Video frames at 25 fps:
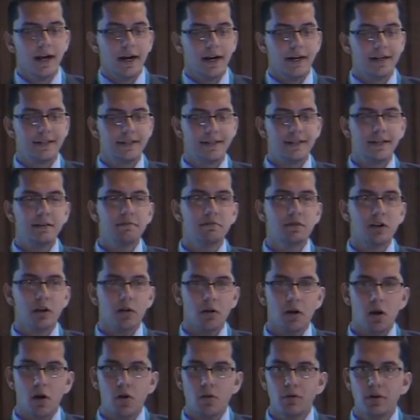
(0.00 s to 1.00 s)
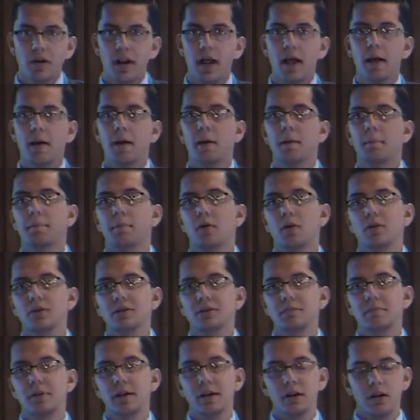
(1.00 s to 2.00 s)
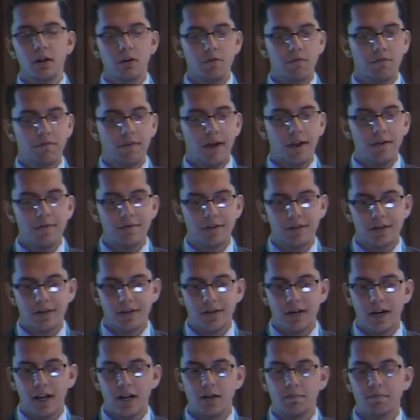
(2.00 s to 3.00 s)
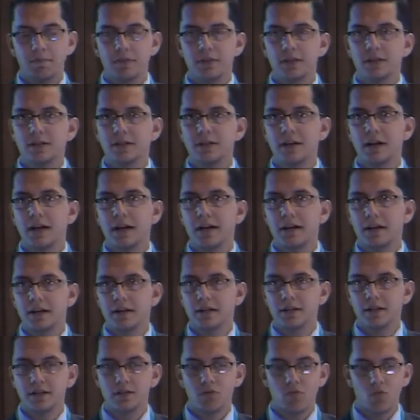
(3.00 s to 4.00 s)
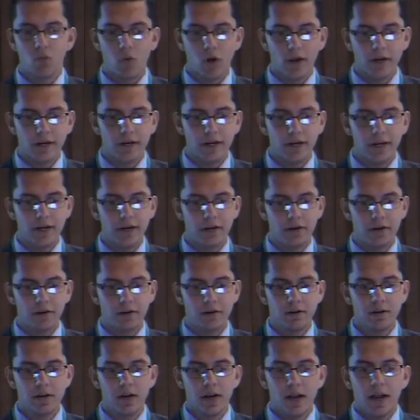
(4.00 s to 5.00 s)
it saves around approximately 500 LPG cylinders in 1 year.